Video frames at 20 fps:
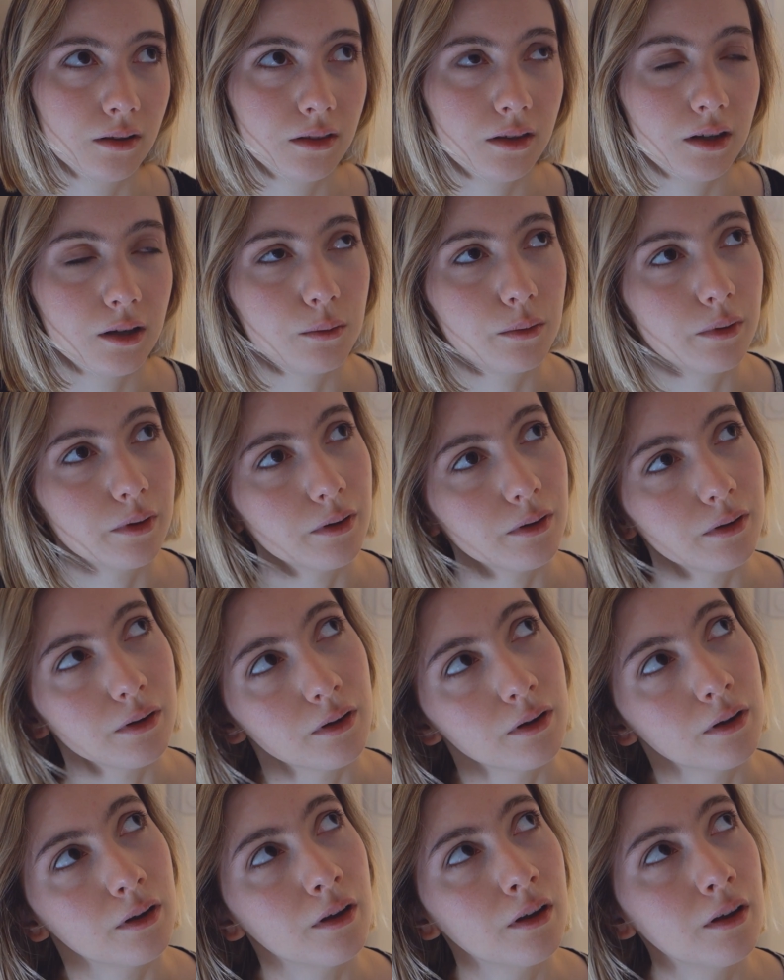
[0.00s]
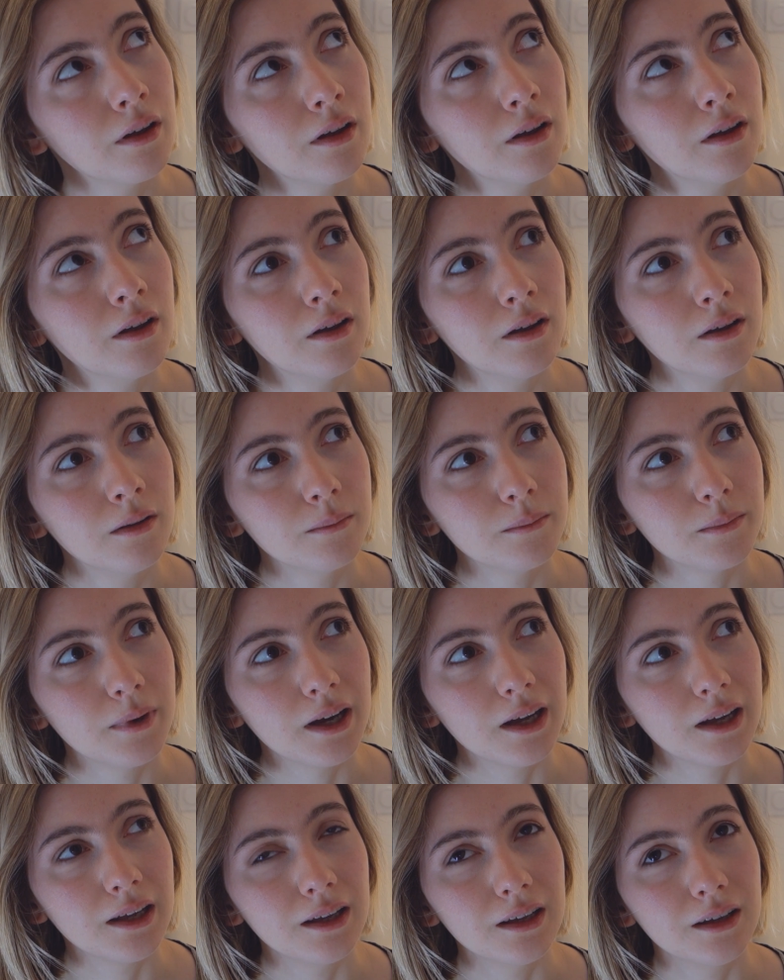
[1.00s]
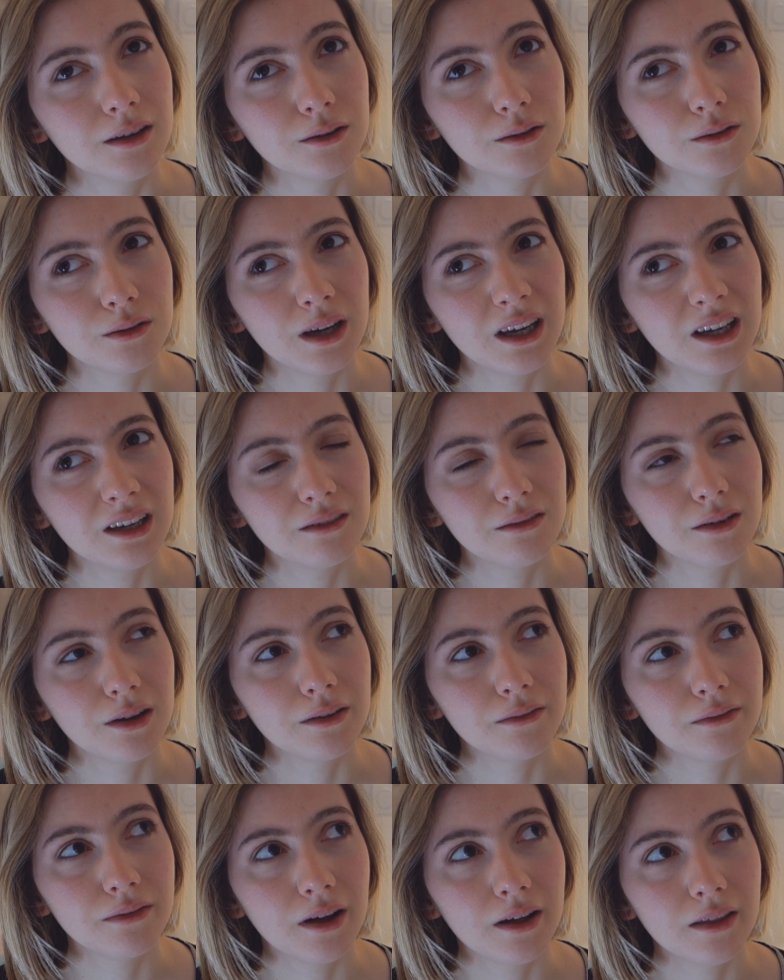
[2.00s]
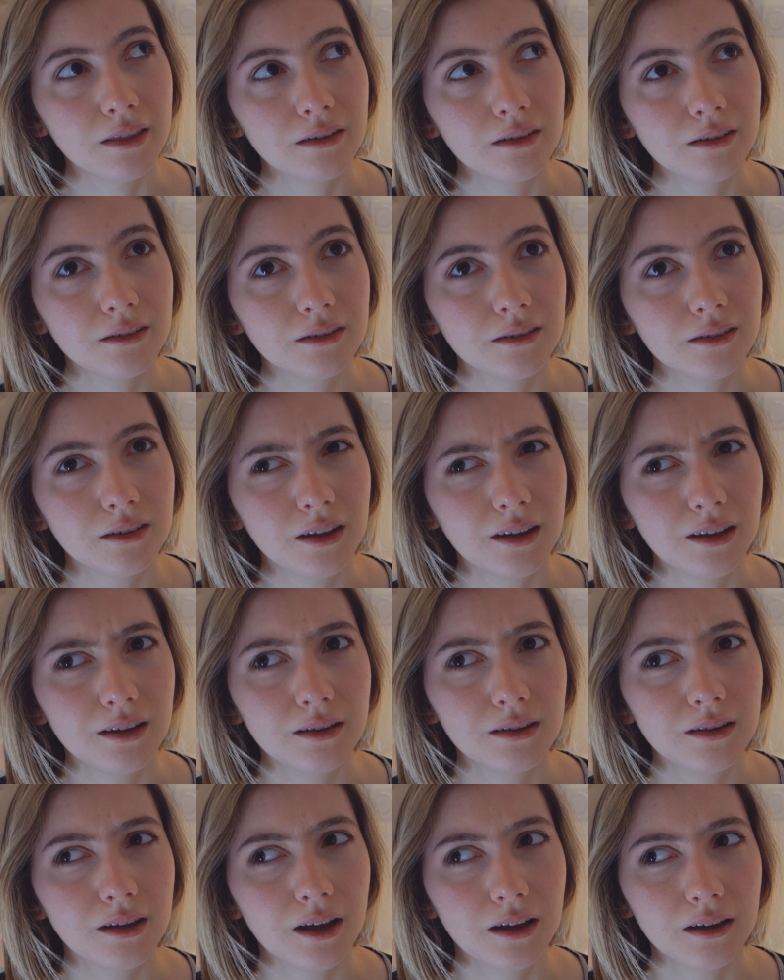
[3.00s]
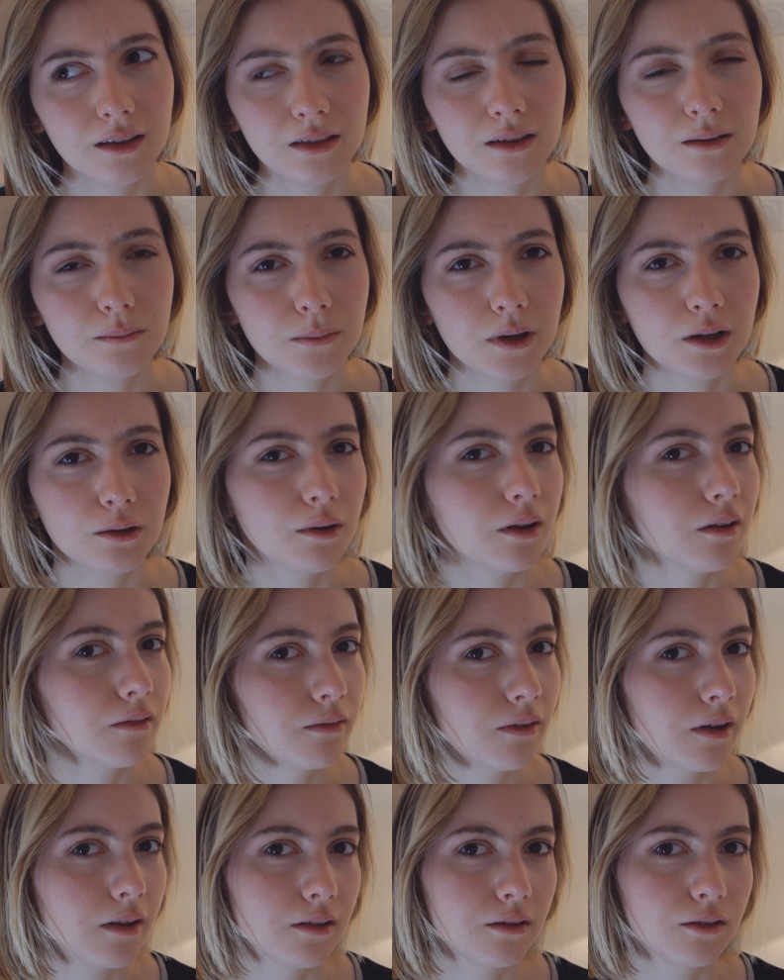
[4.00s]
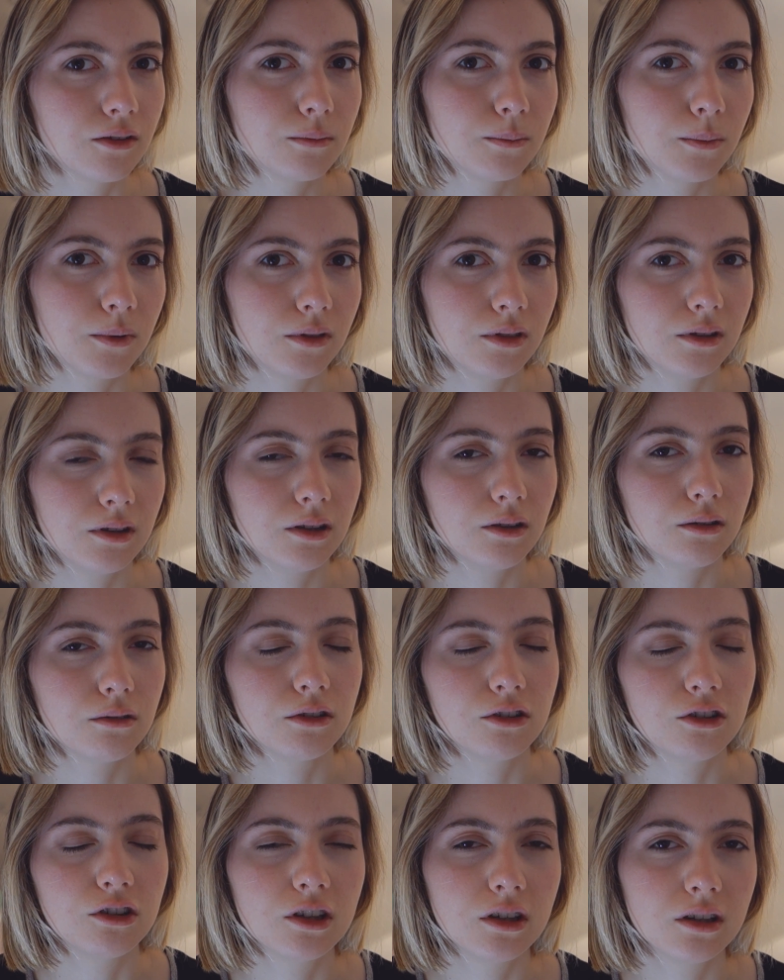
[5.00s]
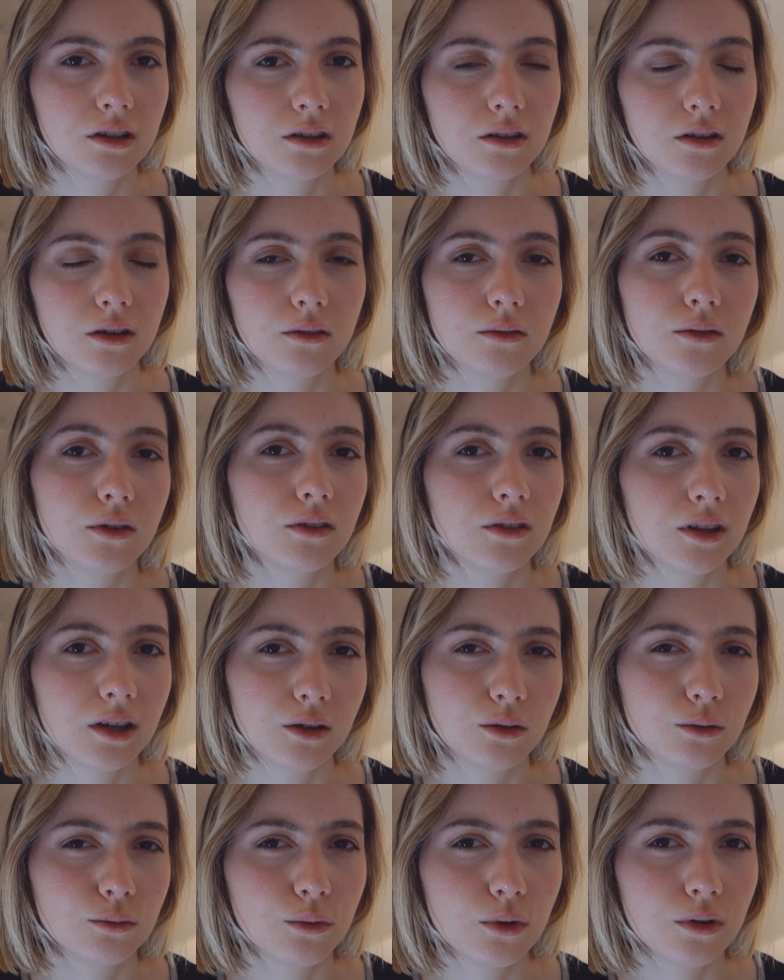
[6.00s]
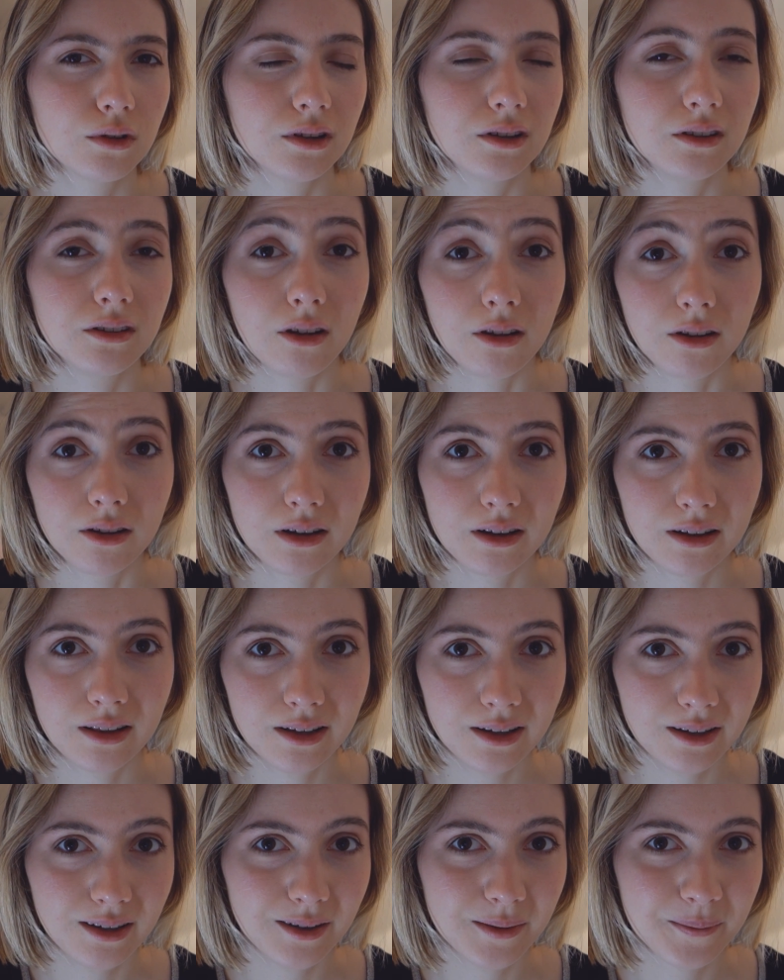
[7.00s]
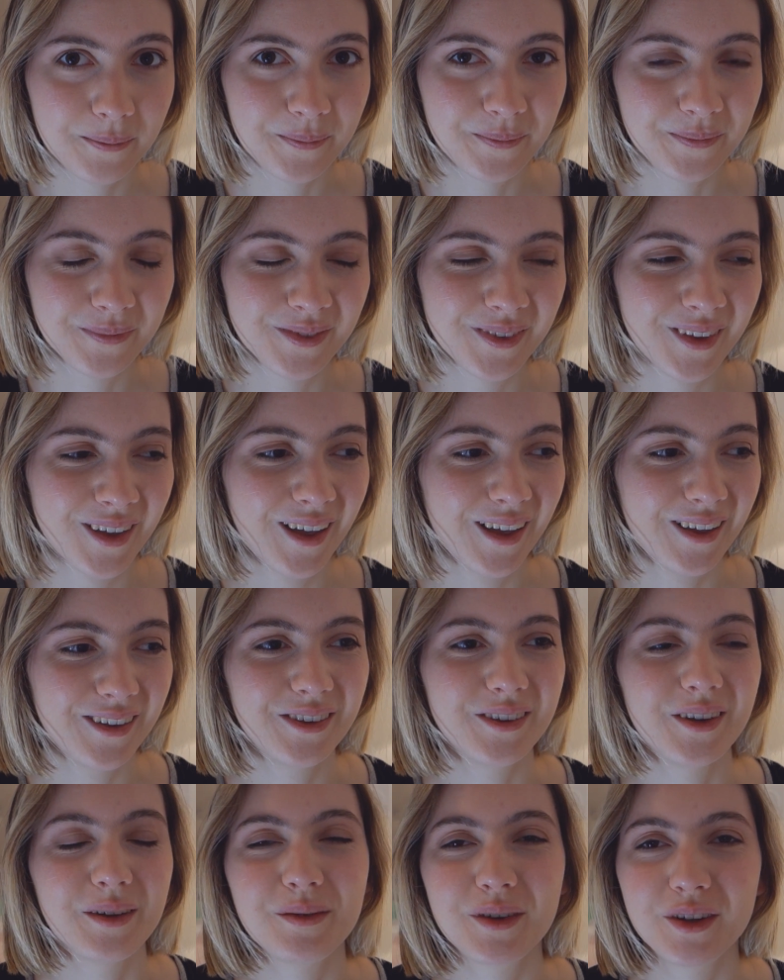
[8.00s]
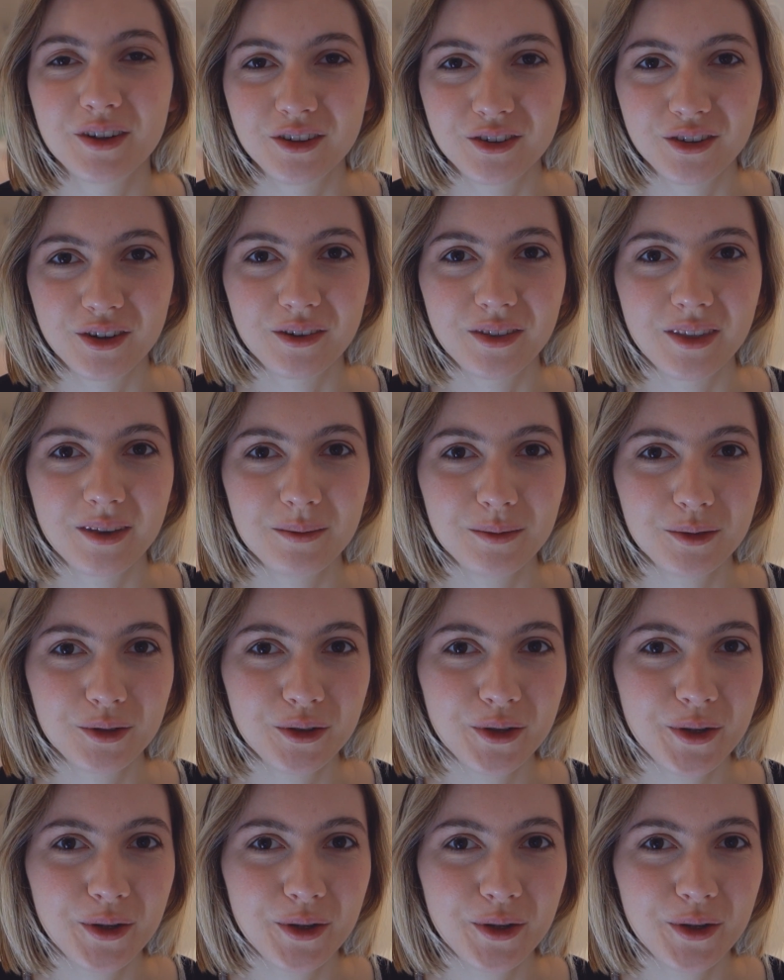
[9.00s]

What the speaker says: they were my great-grandfather's and I think my grandfather's, but the origin of the second one is unclear. So I'm going to show them to